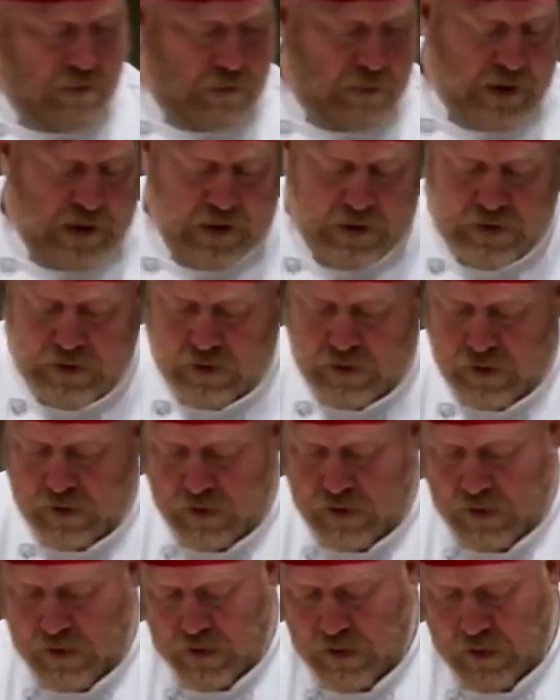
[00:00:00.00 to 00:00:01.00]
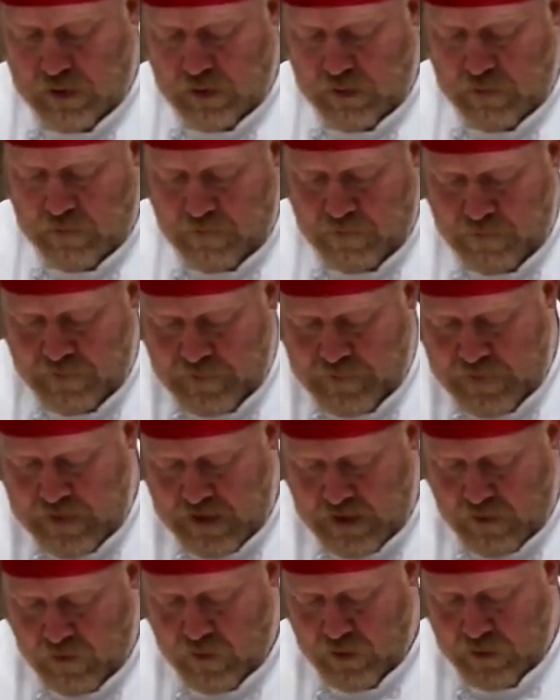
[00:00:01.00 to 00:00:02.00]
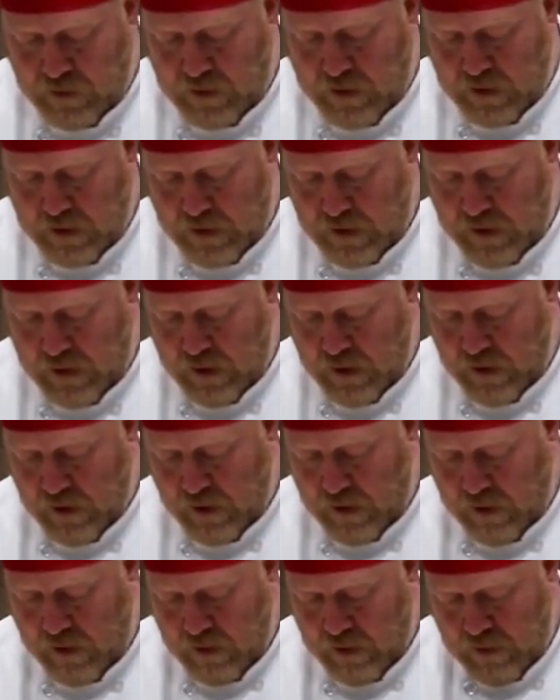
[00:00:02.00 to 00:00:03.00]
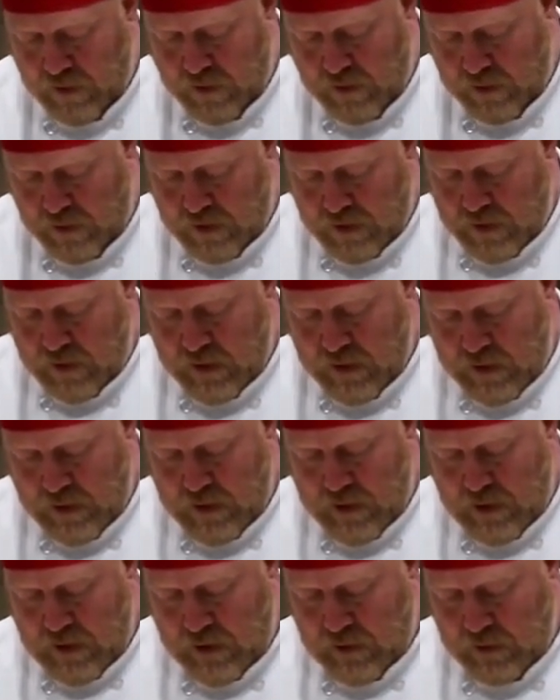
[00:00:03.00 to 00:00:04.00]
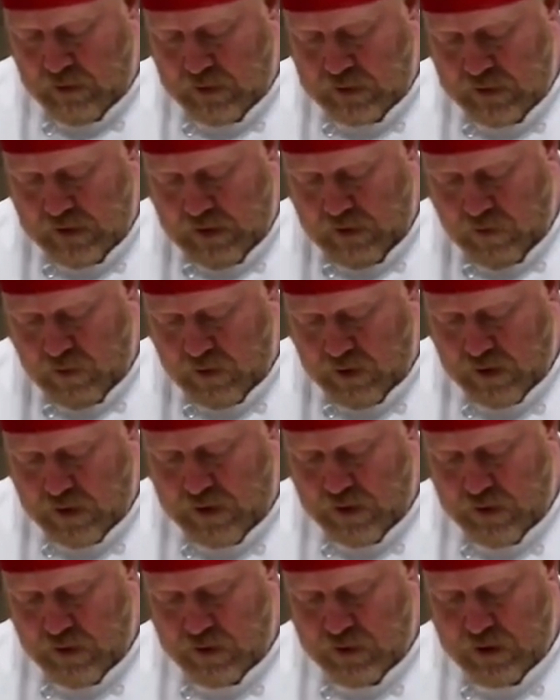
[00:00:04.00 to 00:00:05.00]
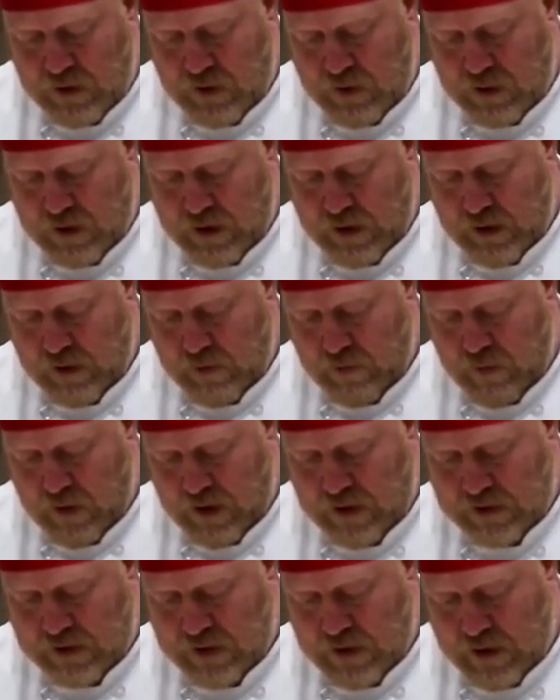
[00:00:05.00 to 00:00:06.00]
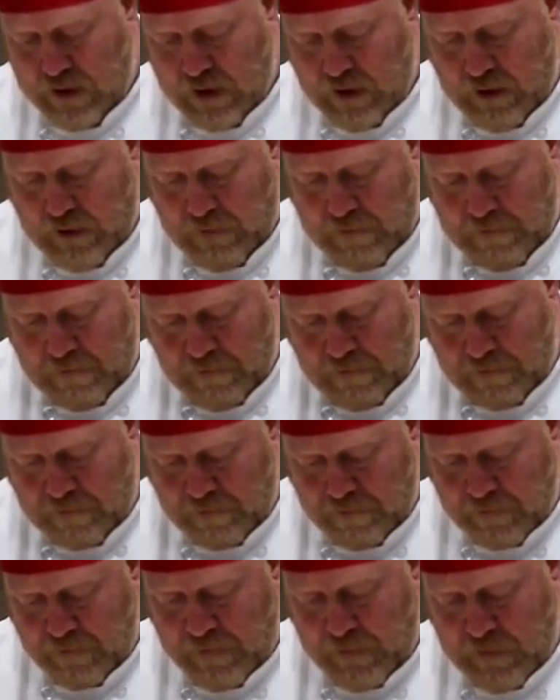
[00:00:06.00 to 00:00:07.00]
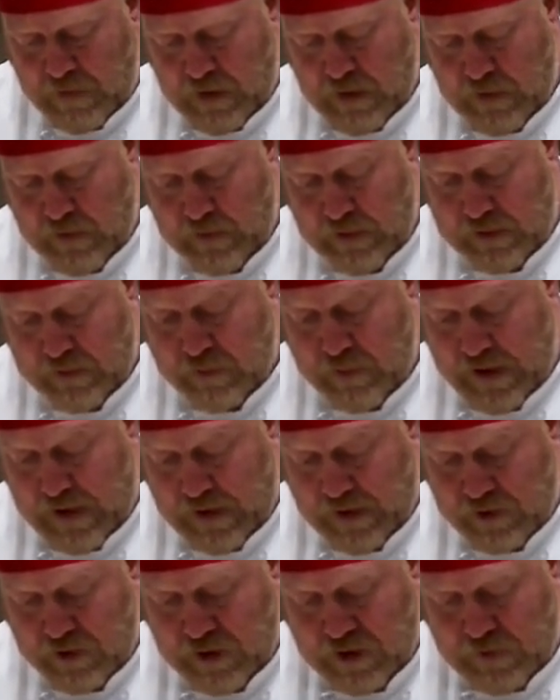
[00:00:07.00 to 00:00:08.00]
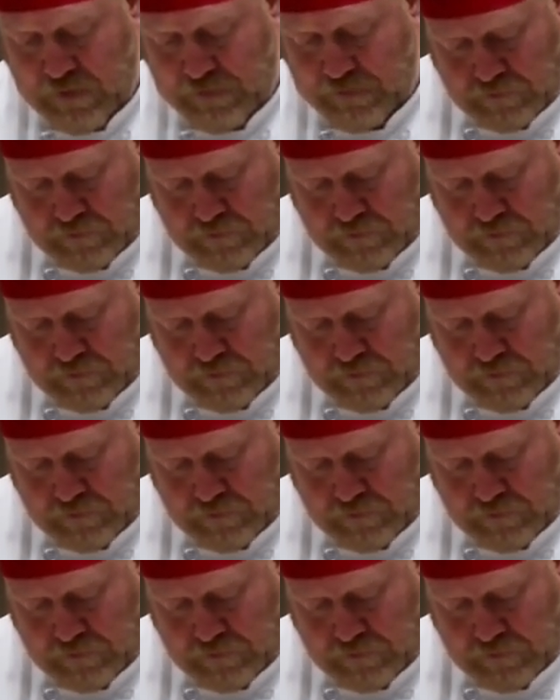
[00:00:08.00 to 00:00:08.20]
Based on how we're looking here, it looks like we're gonna do two chicken breasts today in this batch.